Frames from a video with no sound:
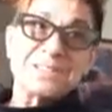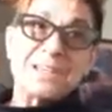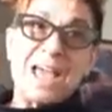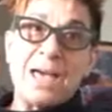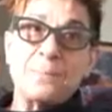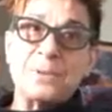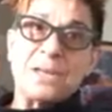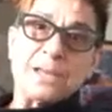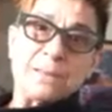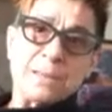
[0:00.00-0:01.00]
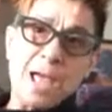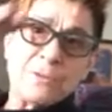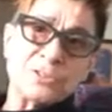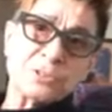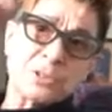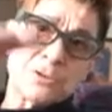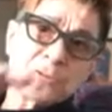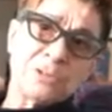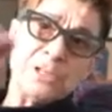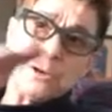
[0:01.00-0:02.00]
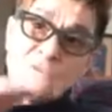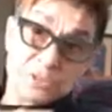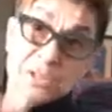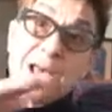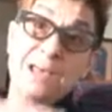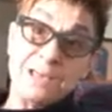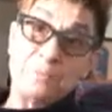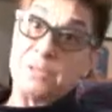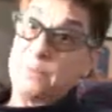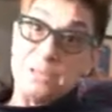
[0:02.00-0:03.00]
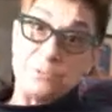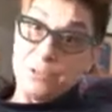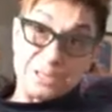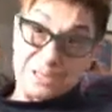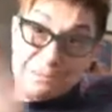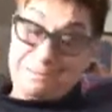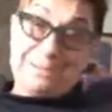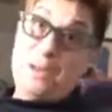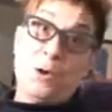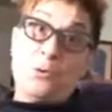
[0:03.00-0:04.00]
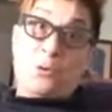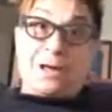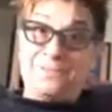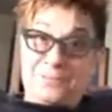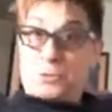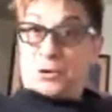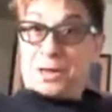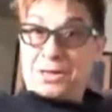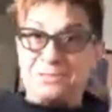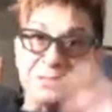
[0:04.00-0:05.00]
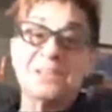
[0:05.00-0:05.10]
happening and how slowly over time, I mean, it wasn't, oh, I feel great.